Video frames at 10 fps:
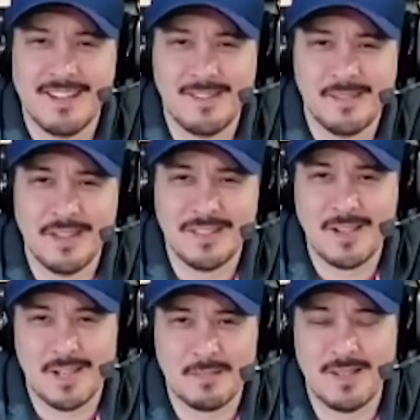know they
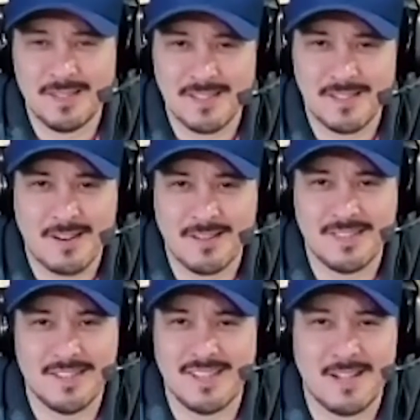talked me into starting
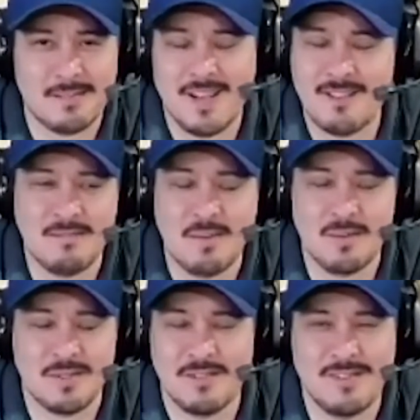a TikTok, but I haven't
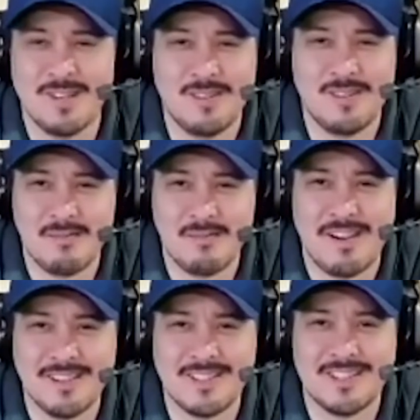posted a video in a
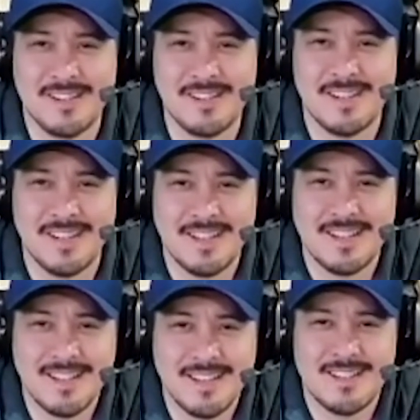while. So
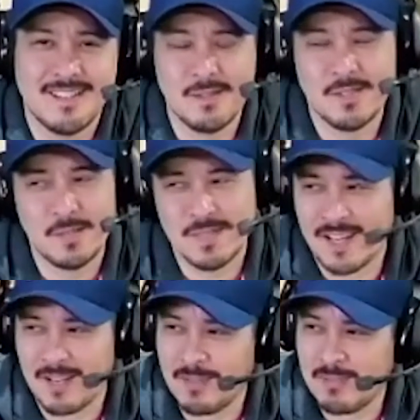YouTube's
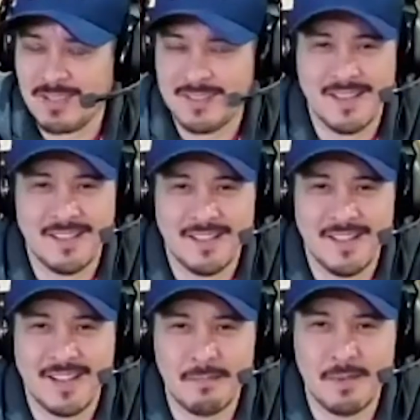kind of been my thing, and
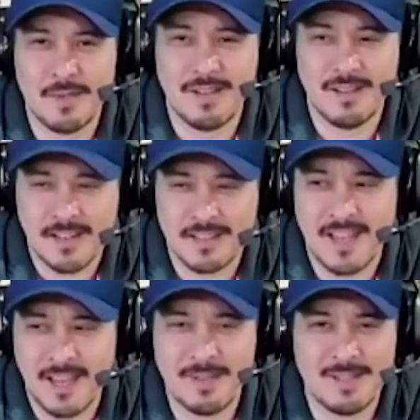like I put a lot of
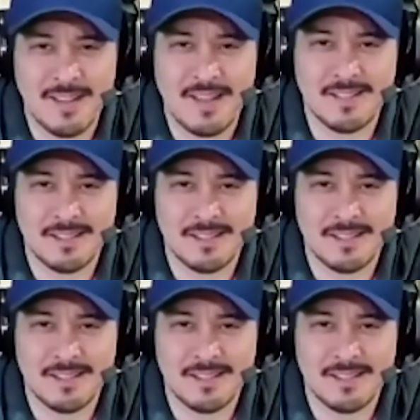time into that, so